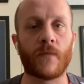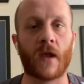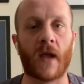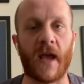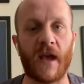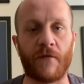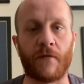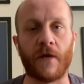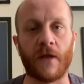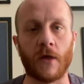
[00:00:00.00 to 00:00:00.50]

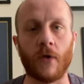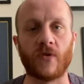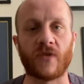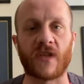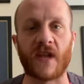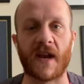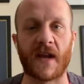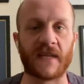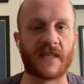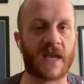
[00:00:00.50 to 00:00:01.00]
if we lose
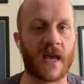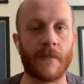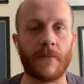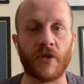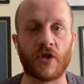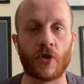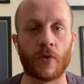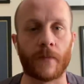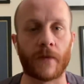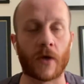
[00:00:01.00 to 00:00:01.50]
the next game, he
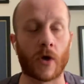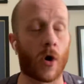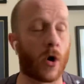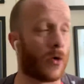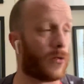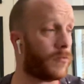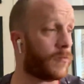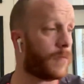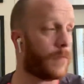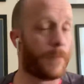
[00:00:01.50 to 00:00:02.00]
should be
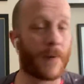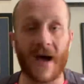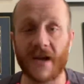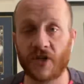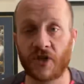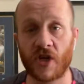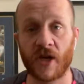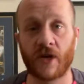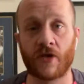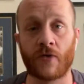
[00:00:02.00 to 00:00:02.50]
gone.
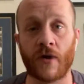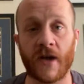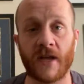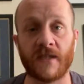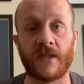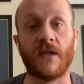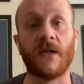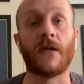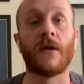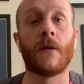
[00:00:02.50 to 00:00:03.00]
Batshit
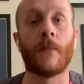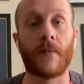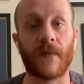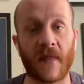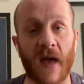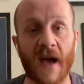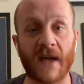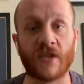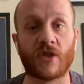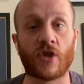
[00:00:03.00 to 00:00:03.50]
crazy. But
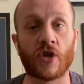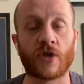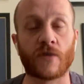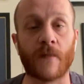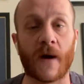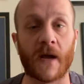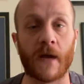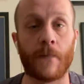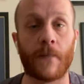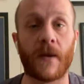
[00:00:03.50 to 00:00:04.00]
that is just
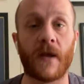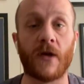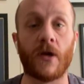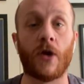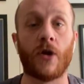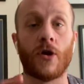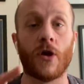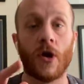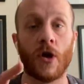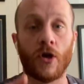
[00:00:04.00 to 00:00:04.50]
my
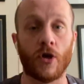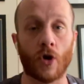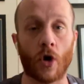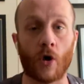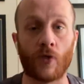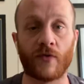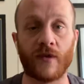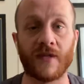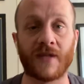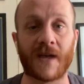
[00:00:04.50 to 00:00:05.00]
opinion.
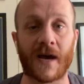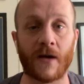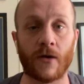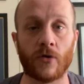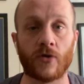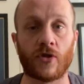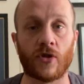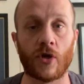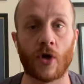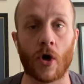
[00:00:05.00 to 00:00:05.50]
You're
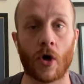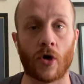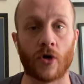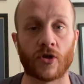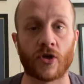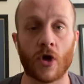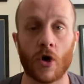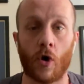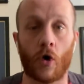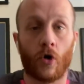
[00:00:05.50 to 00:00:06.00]
entitled to
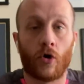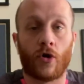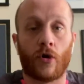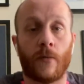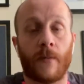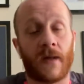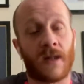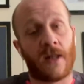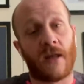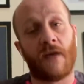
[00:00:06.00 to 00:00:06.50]
yours.
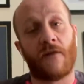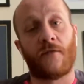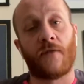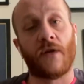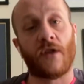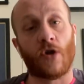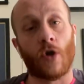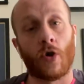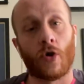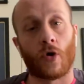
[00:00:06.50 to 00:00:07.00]
Ultimately, if
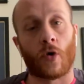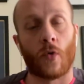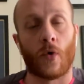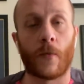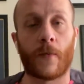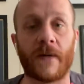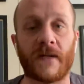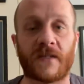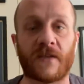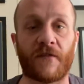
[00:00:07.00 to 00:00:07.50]
we don't go
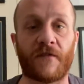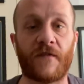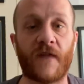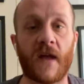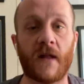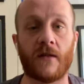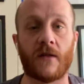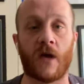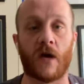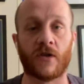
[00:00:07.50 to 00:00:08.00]
up, it's a
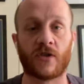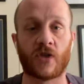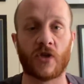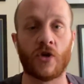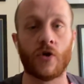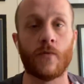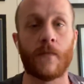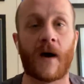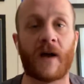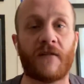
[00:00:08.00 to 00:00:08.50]
failure. So
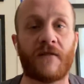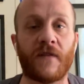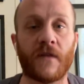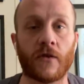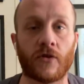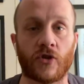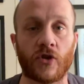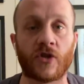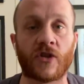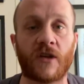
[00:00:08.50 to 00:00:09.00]
you might
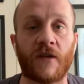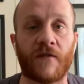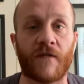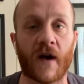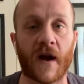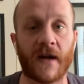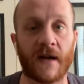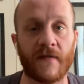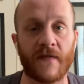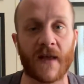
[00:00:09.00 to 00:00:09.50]
feel
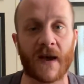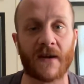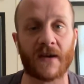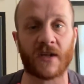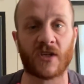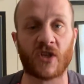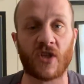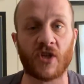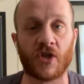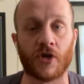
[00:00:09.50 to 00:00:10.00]
justified in that
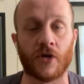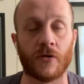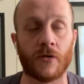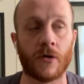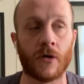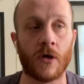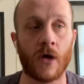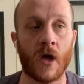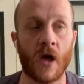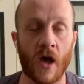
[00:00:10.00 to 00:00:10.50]
decision
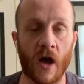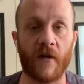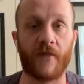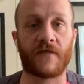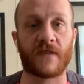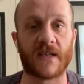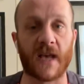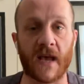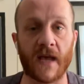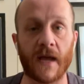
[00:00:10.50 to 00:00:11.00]
of
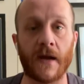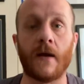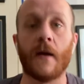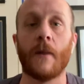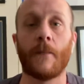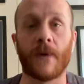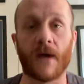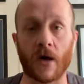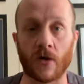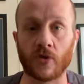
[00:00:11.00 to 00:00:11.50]
saying
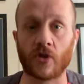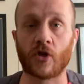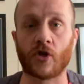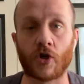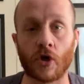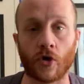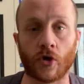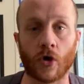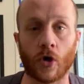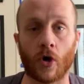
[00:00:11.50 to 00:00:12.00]
Bielsa
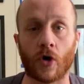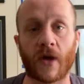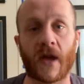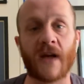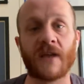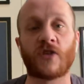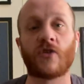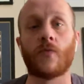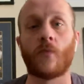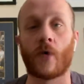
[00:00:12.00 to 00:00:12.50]
should go,
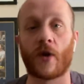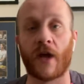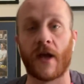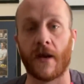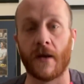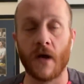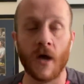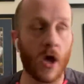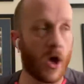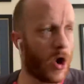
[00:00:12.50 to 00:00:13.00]
get someone
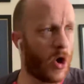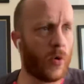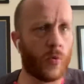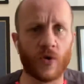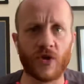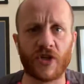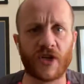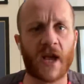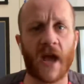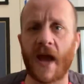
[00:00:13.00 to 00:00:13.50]
in. Who
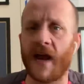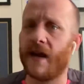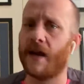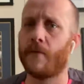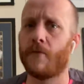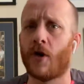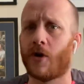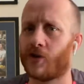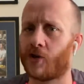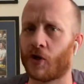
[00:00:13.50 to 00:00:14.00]
would you get in?
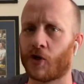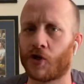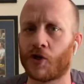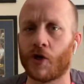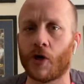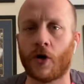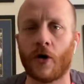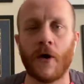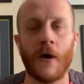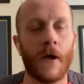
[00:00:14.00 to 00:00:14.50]
I'm not so
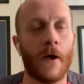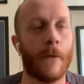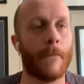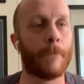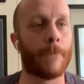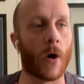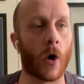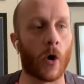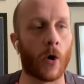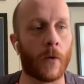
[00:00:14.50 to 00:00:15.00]
sure.
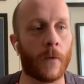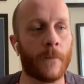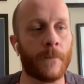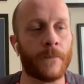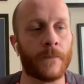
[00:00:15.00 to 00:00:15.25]
But